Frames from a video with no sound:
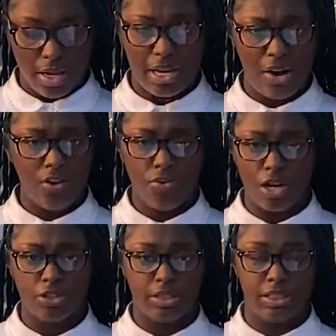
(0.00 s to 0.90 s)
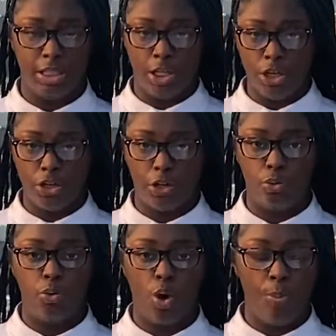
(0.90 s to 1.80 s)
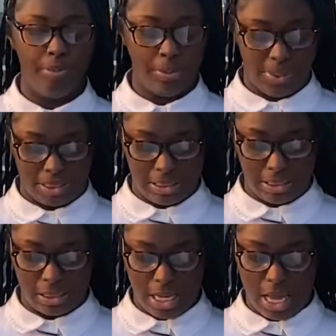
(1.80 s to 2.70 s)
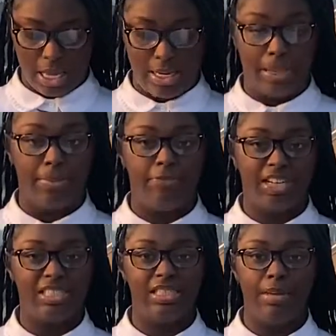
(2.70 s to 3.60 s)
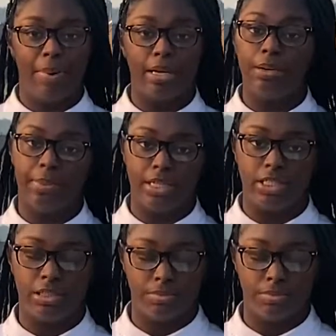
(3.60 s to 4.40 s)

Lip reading: Carrie Rogers is a young girl who opened a business named Flexin' in My Complexion.